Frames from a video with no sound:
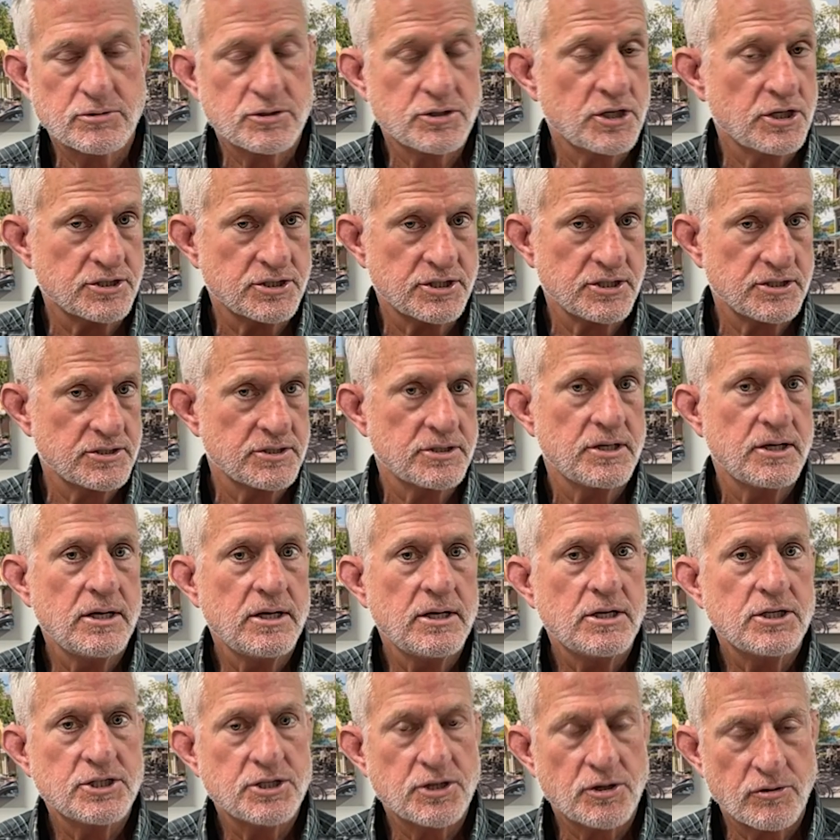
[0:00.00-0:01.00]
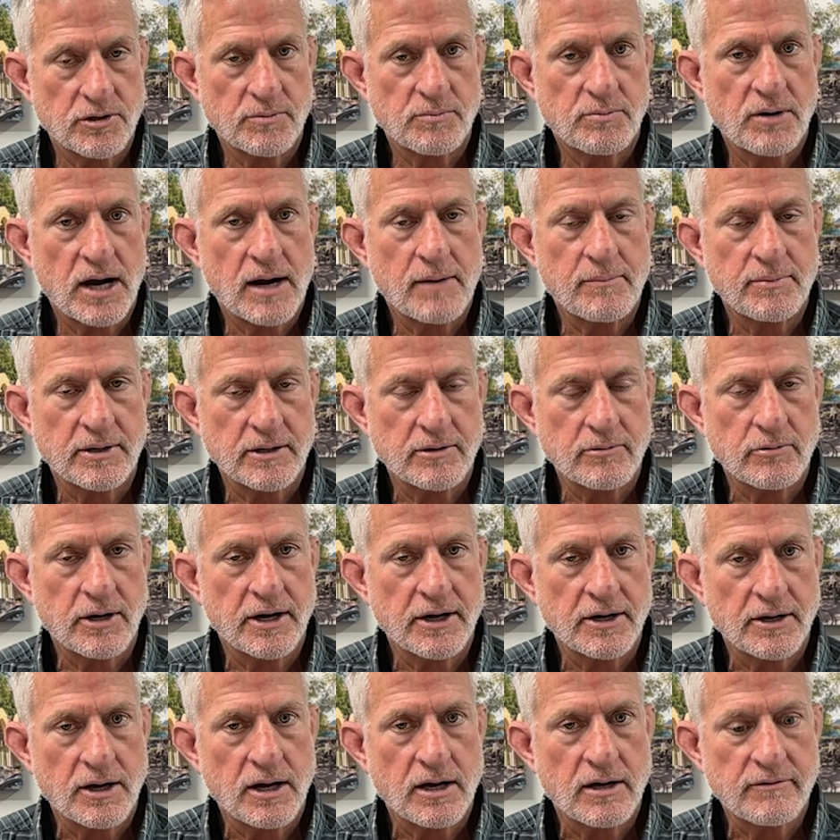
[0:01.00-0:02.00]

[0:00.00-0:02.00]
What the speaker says: such as showing property, writing